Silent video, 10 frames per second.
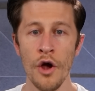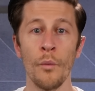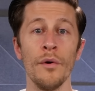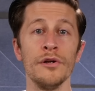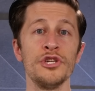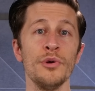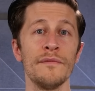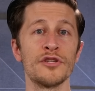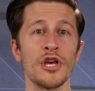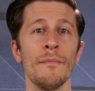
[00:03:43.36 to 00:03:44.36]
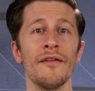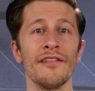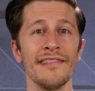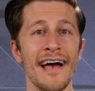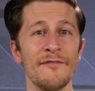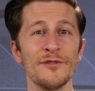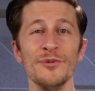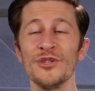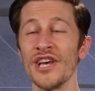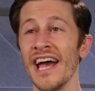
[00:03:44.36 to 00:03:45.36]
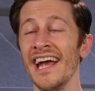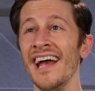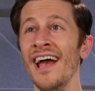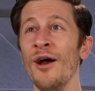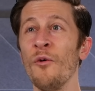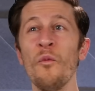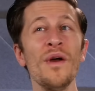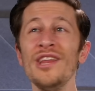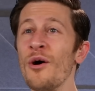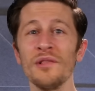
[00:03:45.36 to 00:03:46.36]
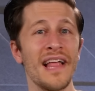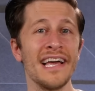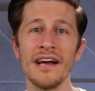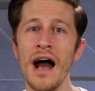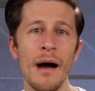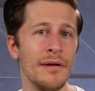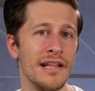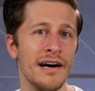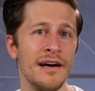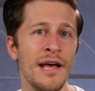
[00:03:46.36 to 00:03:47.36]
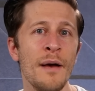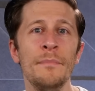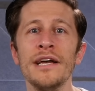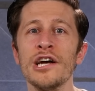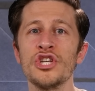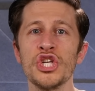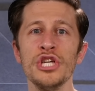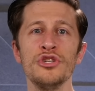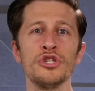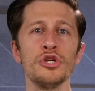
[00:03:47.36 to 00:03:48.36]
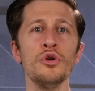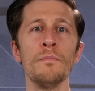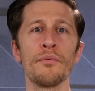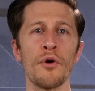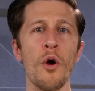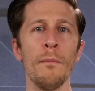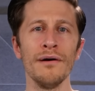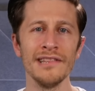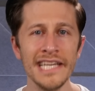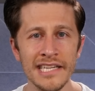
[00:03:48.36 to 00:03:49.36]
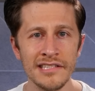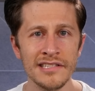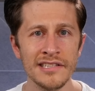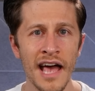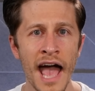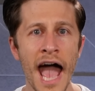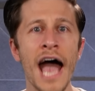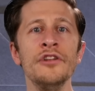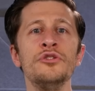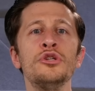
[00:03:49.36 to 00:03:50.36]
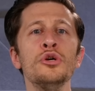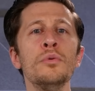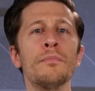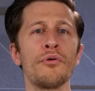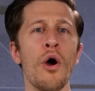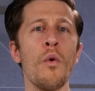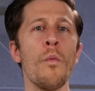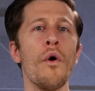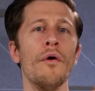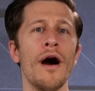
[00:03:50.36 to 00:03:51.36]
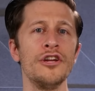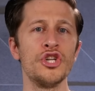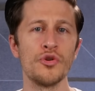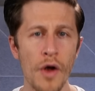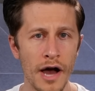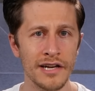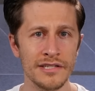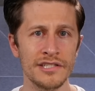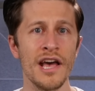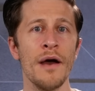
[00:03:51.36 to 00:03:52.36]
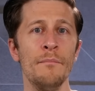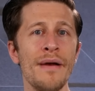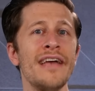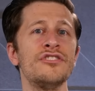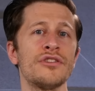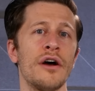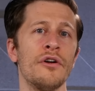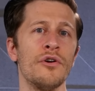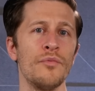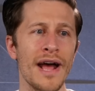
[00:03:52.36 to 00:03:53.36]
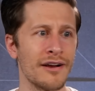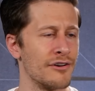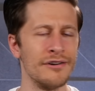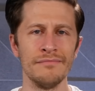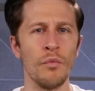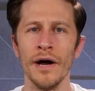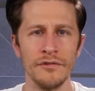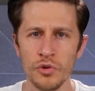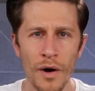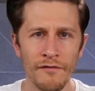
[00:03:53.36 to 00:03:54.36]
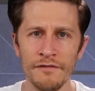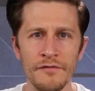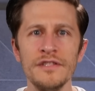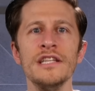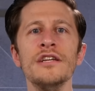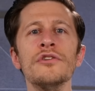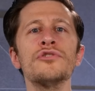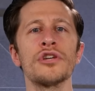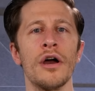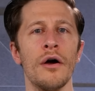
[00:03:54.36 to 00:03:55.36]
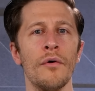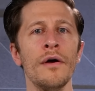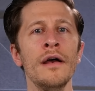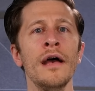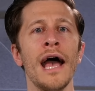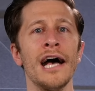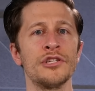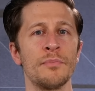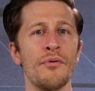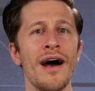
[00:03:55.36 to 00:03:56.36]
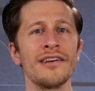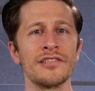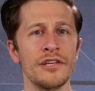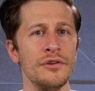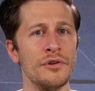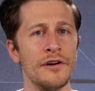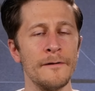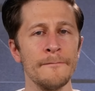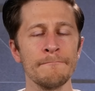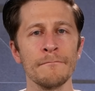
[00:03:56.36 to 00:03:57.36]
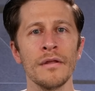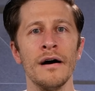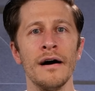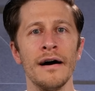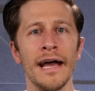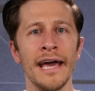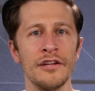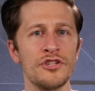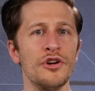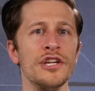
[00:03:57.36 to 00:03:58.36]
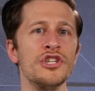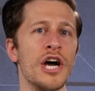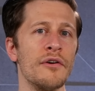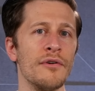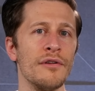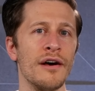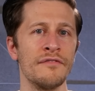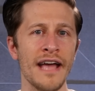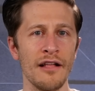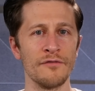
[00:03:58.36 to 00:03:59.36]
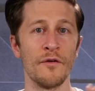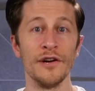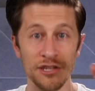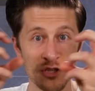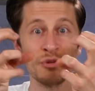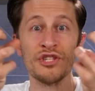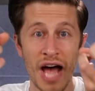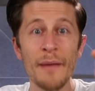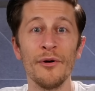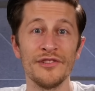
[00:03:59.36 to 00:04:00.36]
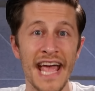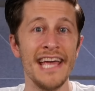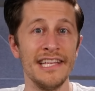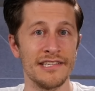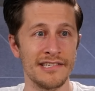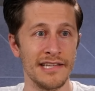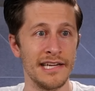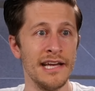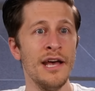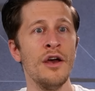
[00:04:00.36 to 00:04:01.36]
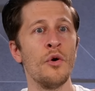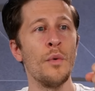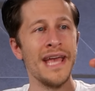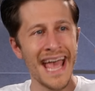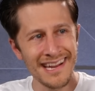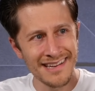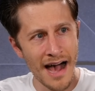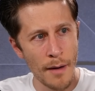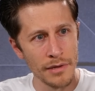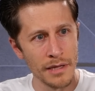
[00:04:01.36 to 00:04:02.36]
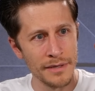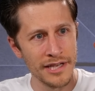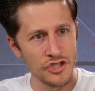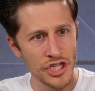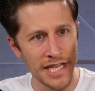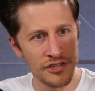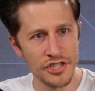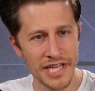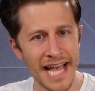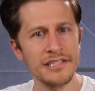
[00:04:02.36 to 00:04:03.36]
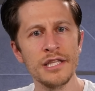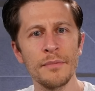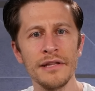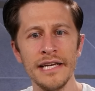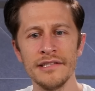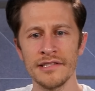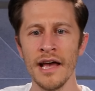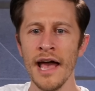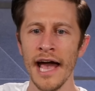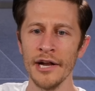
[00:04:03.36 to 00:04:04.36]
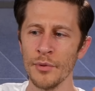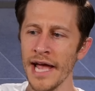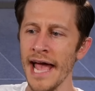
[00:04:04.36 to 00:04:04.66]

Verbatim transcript: Whereas you have some on the left who say, we don't like Kamala because she's too pro police and too pro war on drugs based on her record, what, 12, 15 years ago as a prosecutor uh, and attorney general of California. So simultaneously, we hate Kamala because she she's against the police, and we